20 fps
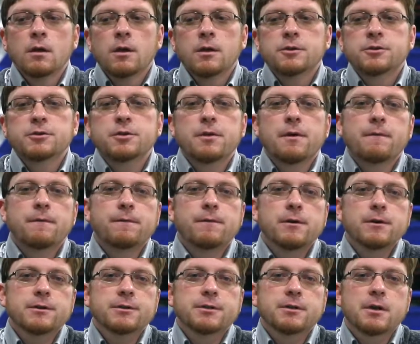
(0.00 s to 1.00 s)
So the
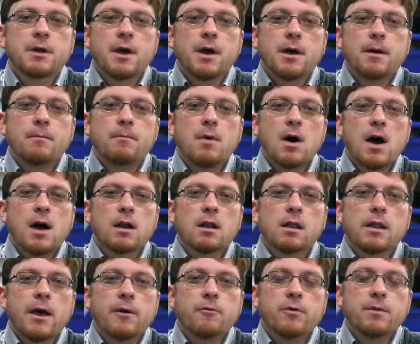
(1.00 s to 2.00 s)
first
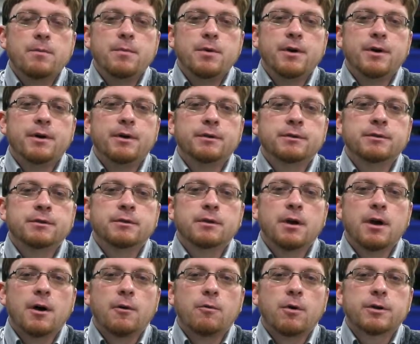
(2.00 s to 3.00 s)
model that we built
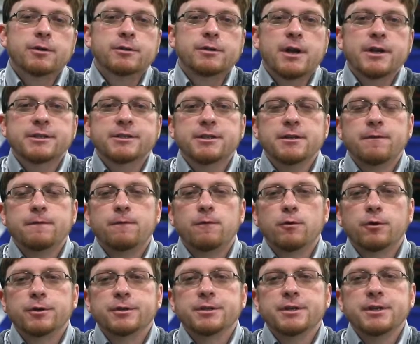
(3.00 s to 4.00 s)
was our
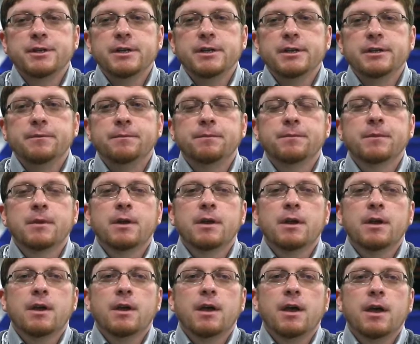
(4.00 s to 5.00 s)
SC14,
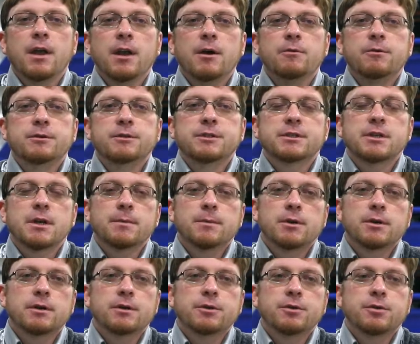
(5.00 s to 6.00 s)
and it was
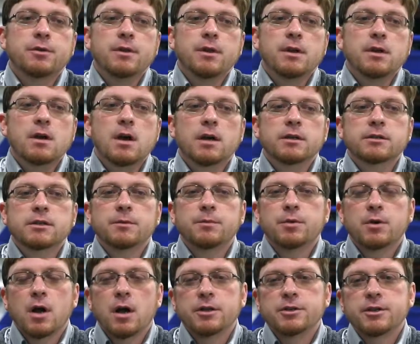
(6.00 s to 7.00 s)
similar to the custom
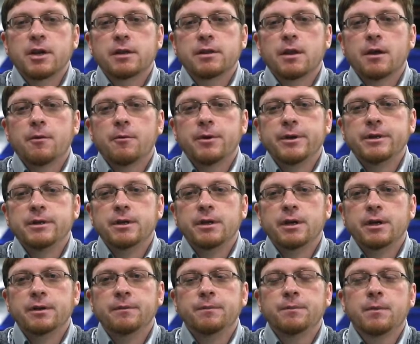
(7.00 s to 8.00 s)
project that we
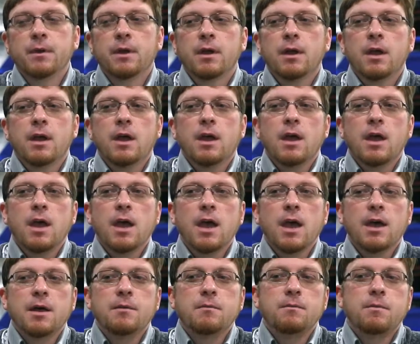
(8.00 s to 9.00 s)
did.
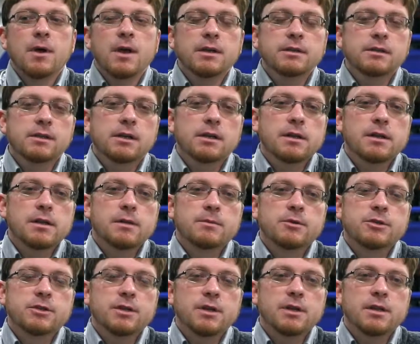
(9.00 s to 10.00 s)
And basically the
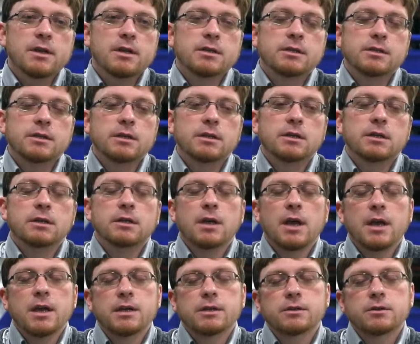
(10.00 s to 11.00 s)
machine that you see
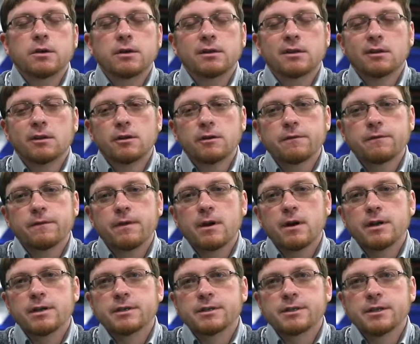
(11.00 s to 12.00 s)
today is going to look
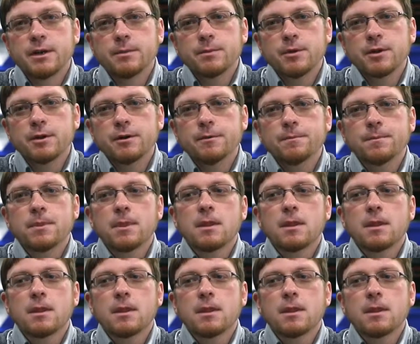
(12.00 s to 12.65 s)
very similar,